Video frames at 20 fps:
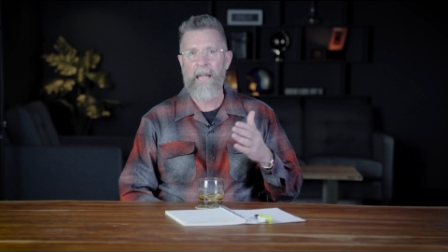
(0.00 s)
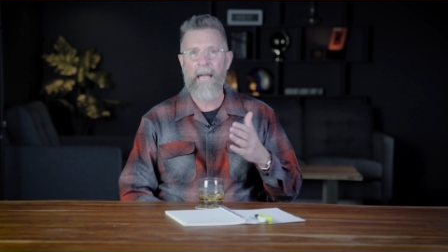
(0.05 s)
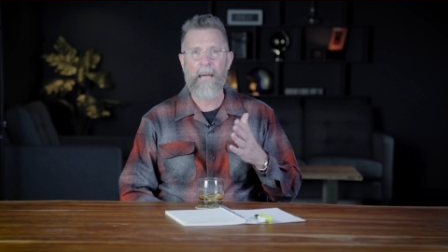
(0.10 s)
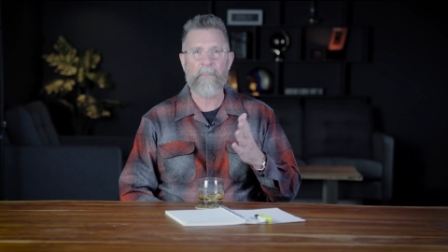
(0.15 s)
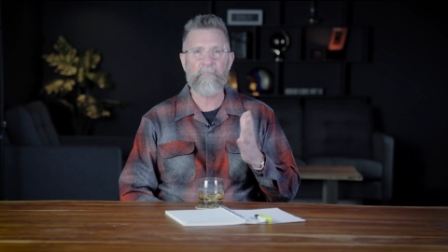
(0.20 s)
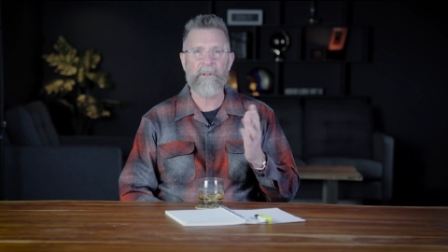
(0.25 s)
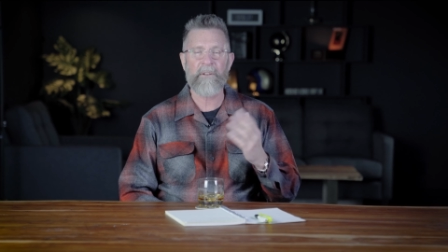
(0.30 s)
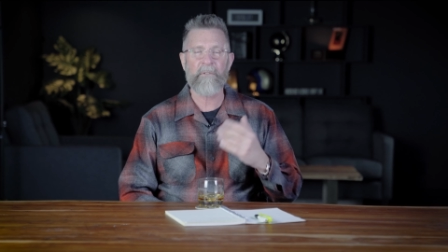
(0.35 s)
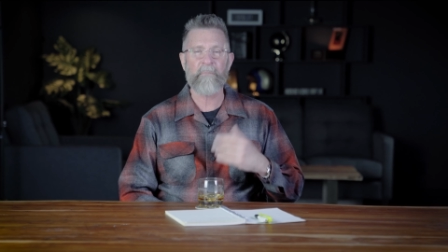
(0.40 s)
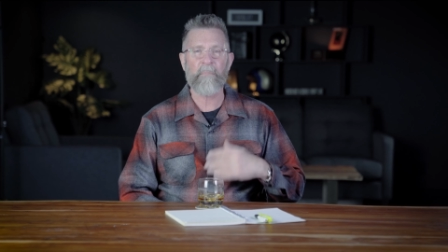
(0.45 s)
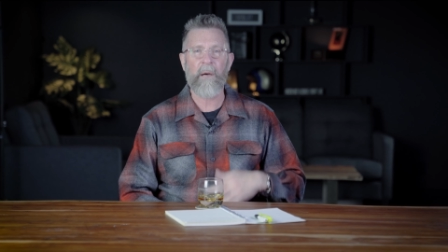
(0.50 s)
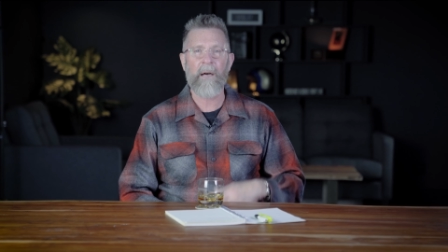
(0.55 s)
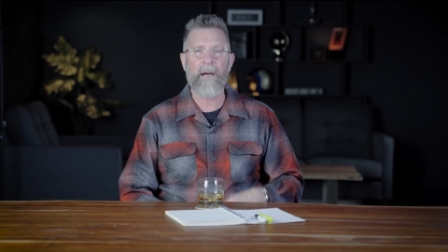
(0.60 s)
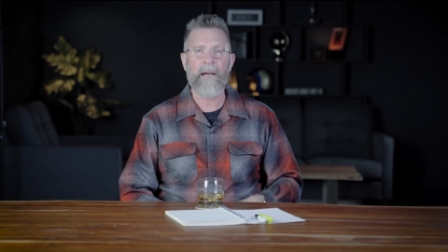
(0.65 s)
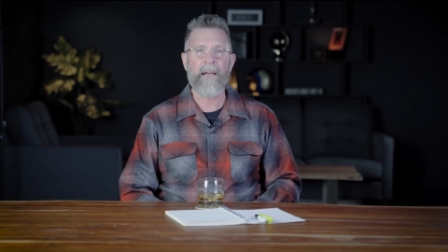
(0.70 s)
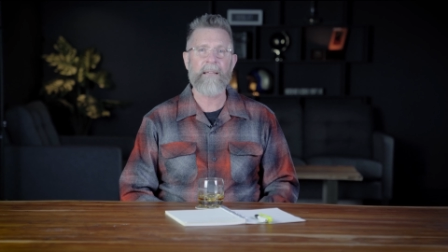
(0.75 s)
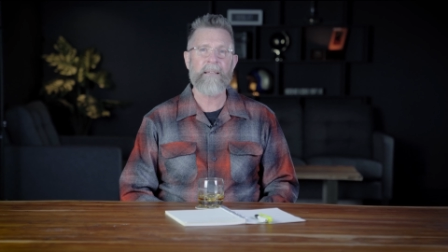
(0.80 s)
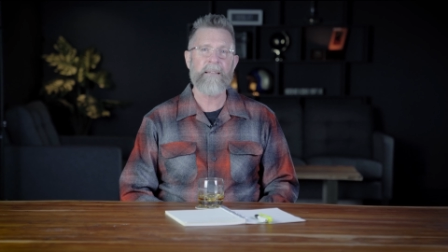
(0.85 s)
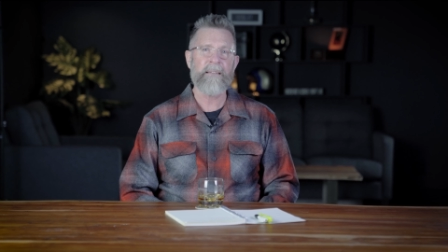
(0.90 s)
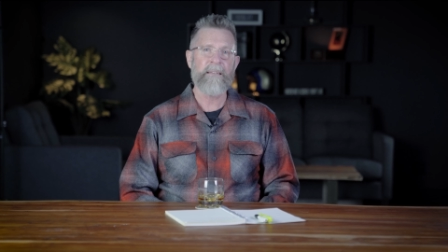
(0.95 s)
happened
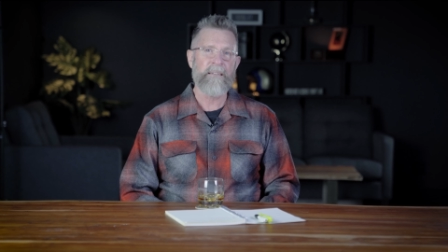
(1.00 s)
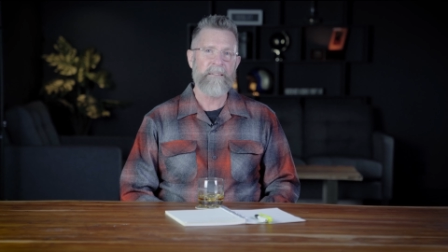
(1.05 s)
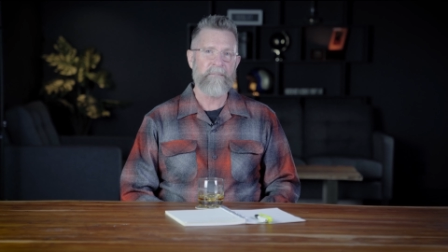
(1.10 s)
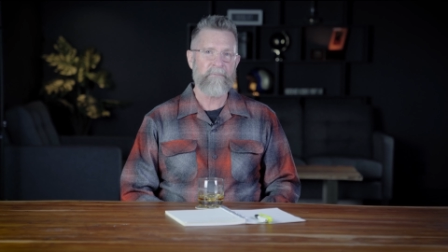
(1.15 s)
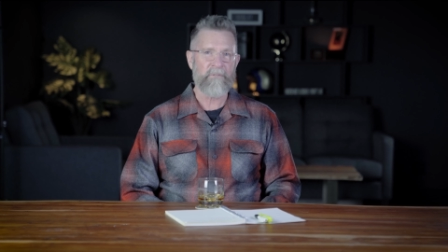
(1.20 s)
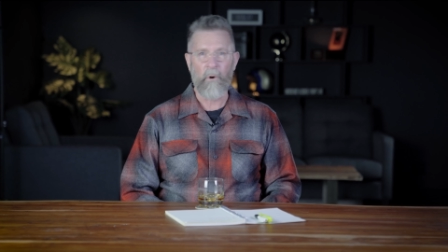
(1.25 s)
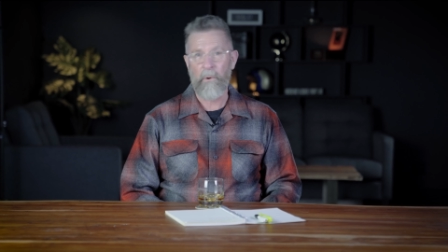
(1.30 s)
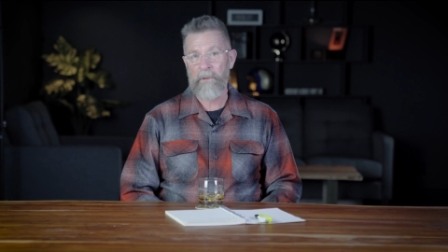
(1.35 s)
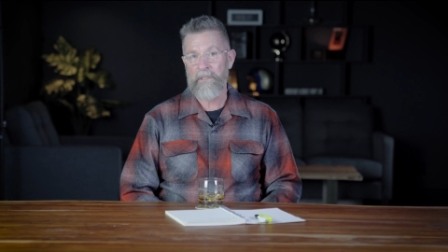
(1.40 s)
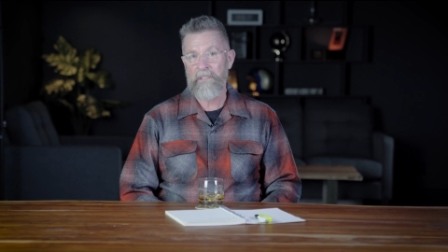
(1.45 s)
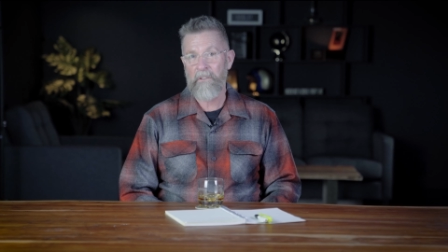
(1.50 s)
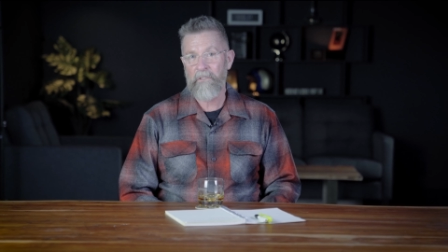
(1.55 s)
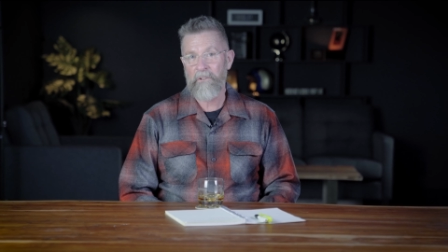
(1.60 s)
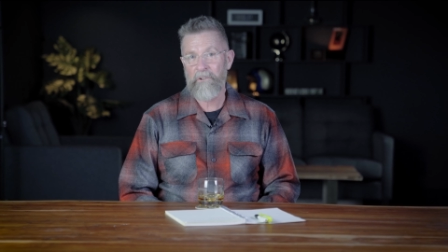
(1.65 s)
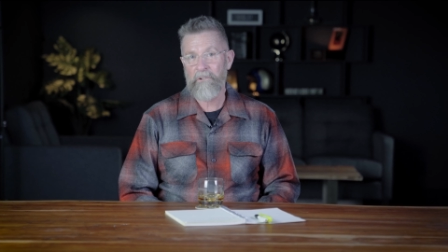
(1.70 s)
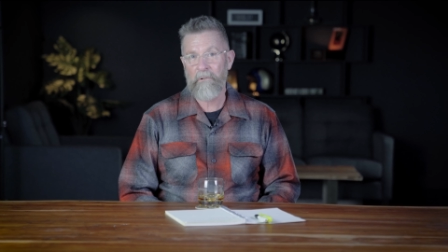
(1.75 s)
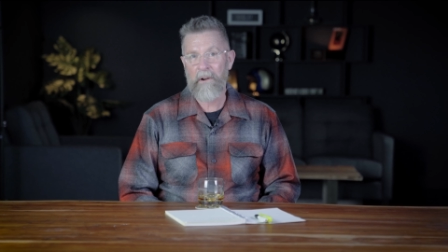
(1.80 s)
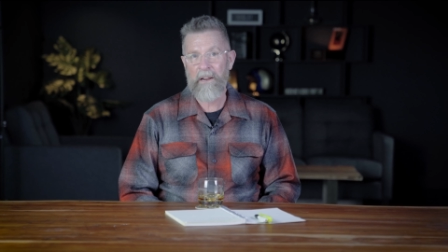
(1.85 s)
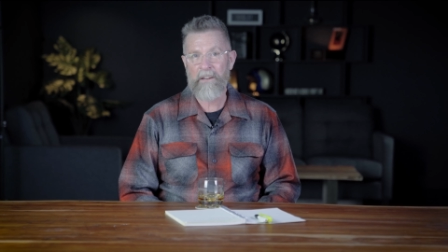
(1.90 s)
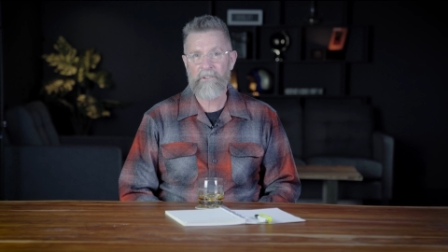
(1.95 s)
by, going the other
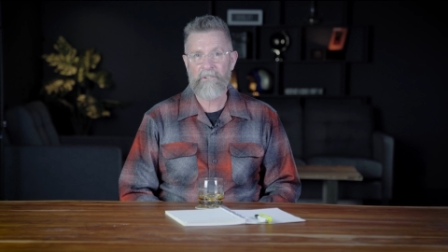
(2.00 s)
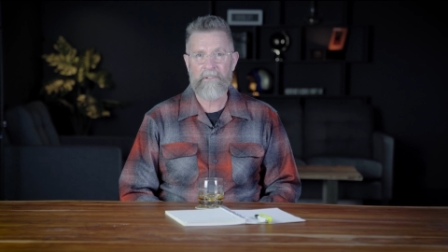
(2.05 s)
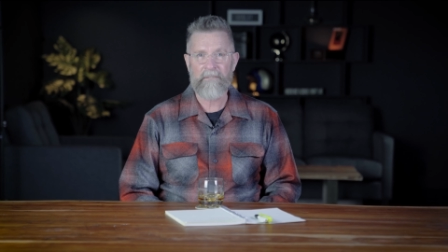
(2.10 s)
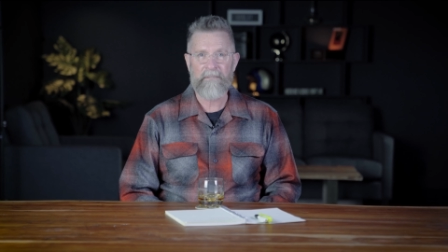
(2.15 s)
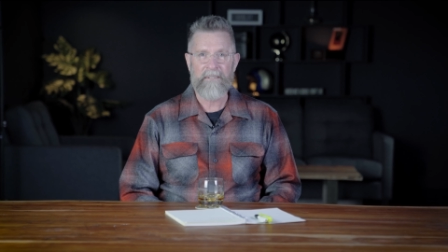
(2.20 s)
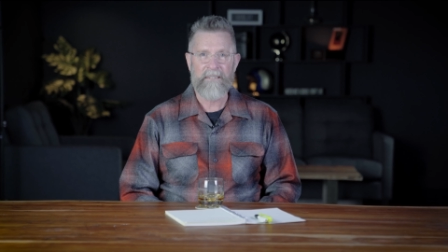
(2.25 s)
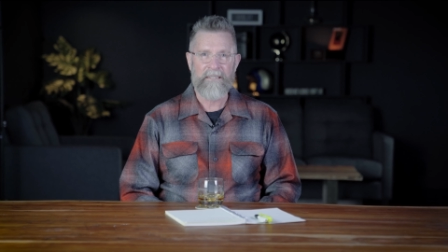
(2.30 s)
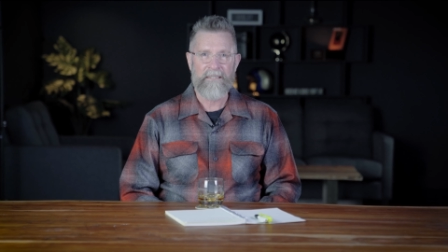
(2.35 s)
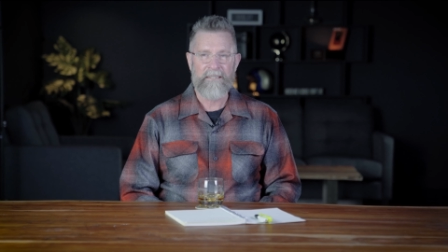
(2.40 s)
direction.